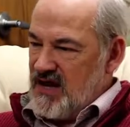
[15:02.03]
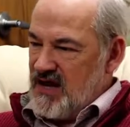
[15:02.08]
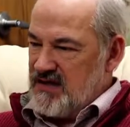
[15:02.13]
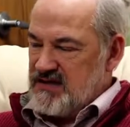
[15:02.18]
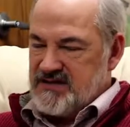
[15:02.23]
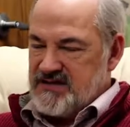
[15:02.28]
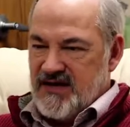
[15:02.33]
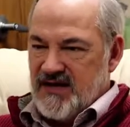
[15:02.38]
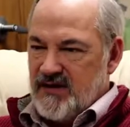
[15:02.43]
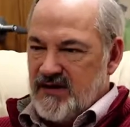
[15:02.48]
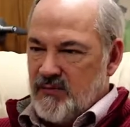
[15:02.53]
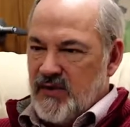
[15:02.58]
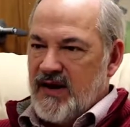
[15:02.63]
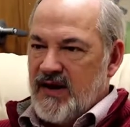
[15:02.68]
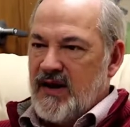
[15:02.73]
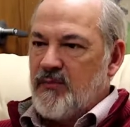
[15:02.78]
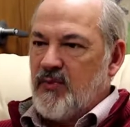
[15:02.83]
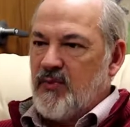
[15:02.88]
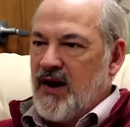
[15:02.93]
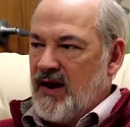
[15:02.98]
19
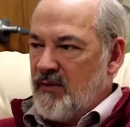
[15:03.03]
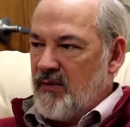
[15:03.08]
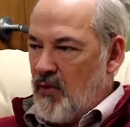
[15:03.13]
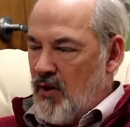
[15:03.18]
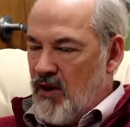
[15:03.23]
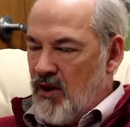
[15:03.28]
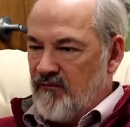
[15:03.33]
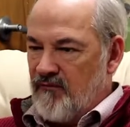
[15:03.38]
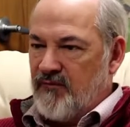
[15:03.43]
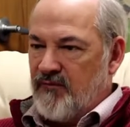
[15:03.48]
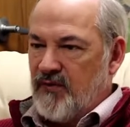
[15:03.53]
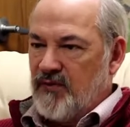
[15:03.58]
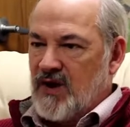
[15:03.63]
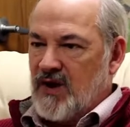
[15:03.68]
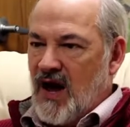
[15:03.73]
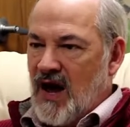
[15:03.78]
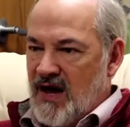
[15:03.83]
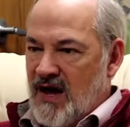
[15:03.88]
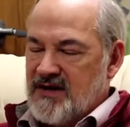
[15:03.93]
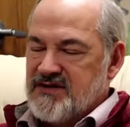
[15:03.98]
when Abraham
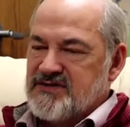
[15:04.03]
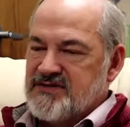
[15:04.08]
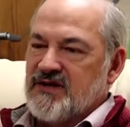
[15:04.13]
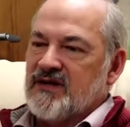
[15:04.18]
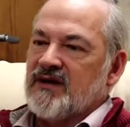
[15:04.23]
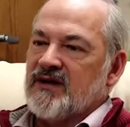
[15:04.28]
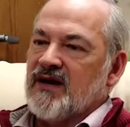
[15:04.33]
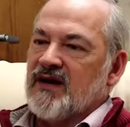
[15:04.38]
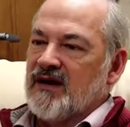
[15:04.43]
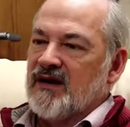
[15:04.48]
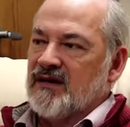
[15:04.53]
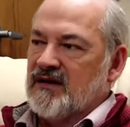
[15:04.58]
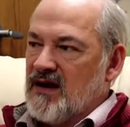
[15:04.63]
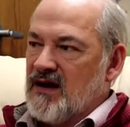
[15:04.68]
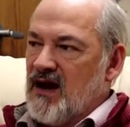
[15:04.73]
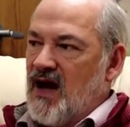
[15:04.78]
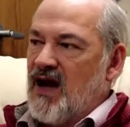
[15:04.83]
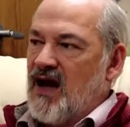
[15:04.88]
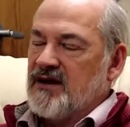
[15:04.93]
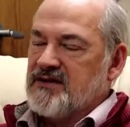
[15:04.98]
offered Isaac and
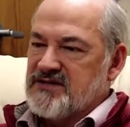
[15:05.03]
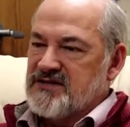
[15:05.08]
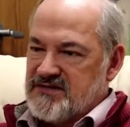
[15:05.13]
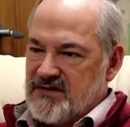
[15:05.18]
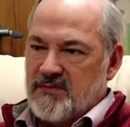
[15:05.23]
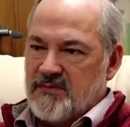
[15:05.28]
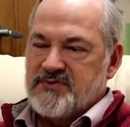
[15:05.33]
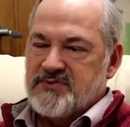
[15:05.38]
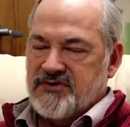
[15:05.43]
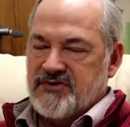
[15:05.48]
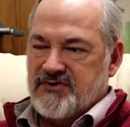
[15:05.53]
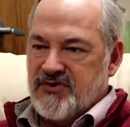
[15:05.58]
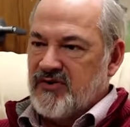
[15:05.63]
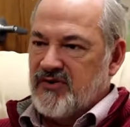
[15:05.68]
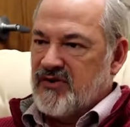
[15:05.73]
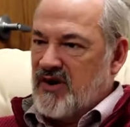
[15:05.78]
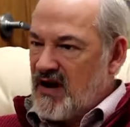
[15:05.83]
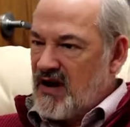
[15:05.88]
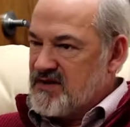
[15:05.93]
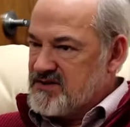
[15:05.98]
God
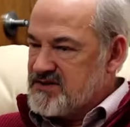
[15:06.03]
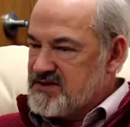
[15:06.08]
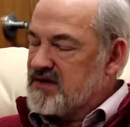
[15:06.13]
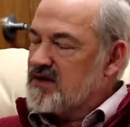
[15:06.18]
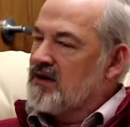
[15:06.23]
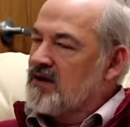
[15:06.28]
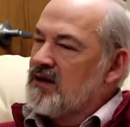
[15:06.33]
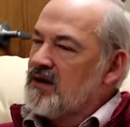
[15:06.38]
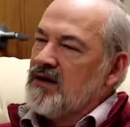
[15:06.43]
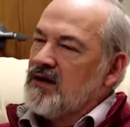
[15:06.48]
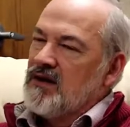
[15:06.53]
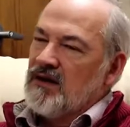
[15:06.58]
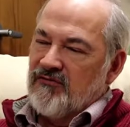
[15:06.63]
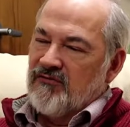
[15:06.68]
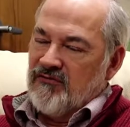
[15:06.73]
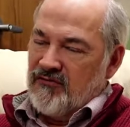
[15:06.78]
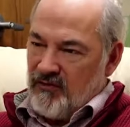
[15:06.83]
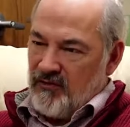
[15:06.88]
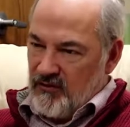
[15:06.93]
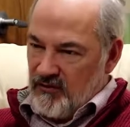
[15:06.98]
substituted Isaac
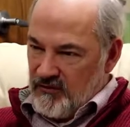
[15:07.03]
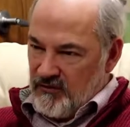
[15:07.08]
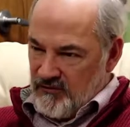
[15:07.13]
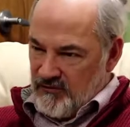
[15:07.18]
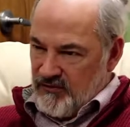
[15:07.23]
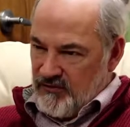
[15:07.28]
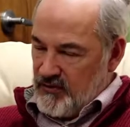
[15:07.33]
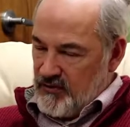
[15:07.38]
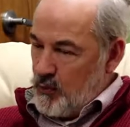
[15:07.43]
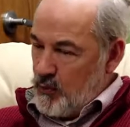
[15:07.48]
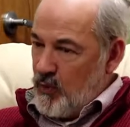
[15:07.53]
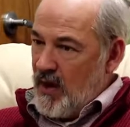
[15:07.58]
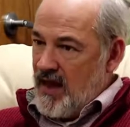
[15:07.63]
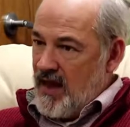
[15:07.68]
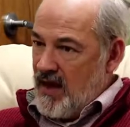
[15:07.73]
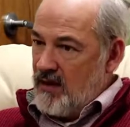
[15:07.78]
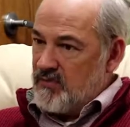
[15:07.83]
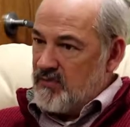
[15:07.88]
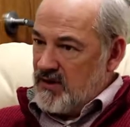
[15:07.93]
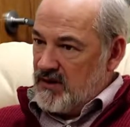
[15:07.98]
for, for the
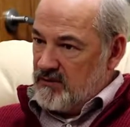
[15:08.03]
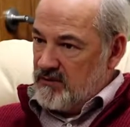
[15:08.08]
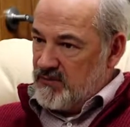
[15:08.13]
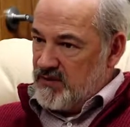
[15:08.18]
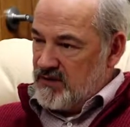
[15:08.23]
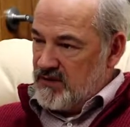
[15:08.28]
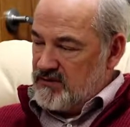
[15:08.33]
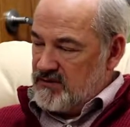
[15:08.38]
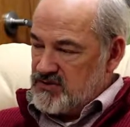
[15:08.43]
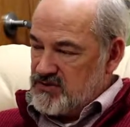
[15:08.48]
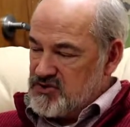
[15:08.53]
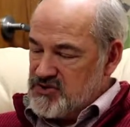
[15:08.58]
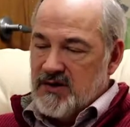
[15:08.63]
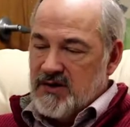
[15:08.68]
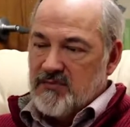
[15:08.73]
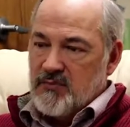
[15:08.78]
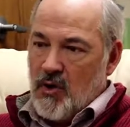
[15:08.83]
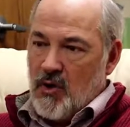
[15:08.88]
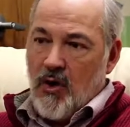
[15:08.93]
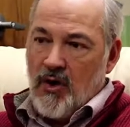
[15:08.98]
ram, the, the, the
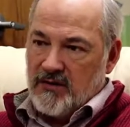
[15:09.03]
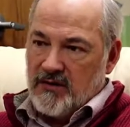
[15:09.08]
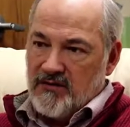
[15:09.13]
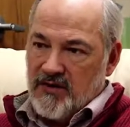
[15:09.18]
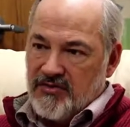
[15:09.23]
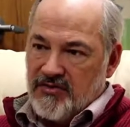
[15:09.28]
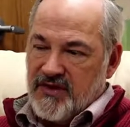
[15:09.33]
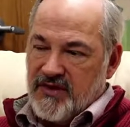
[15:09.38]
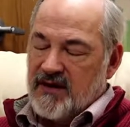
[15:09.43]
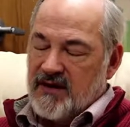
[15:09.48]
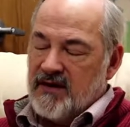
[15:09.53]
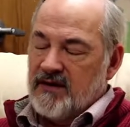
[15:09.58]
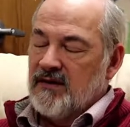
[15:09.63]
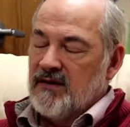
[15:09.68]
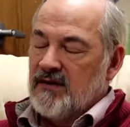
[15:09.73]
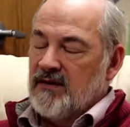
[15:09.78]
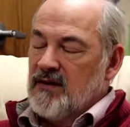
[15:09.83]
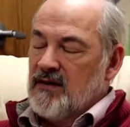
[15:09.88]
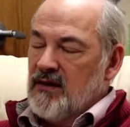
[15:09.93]
sheep caught in the thicket.